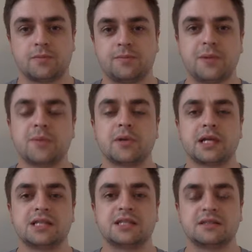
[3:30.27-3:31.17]
people
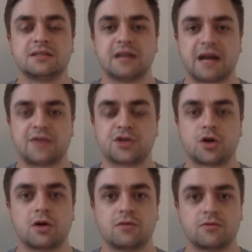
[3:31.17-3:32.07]
at least have a
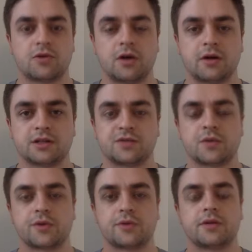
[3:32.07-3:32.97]
shot regardless of
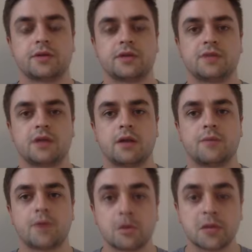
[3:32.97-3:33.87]
whether or not they've
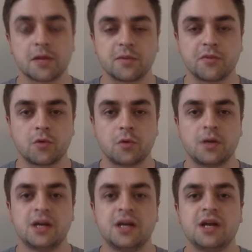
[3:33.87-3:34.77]
done programming before.
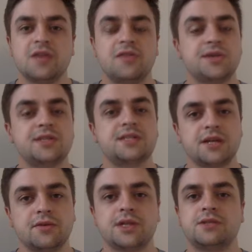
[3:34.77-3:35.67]
The
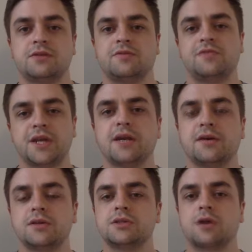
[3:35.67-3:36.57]
series of
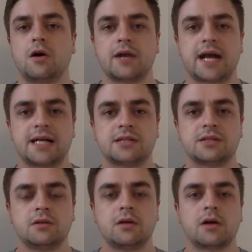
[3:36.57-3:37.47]
videos on
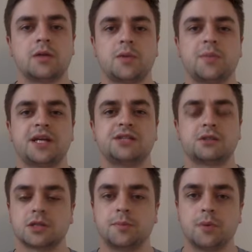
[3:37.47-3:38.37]
Haskell are going to be
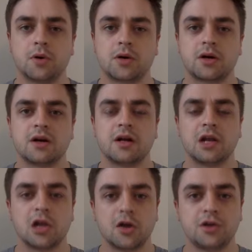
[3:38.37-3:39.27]
based on the book,
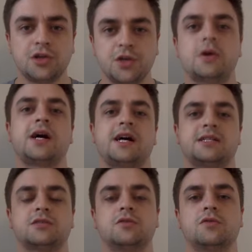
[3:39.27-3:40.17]
Learn You a
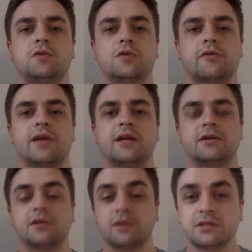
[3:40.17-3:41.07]
Haskell for
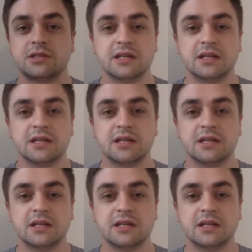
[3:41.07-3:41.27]
Great Good.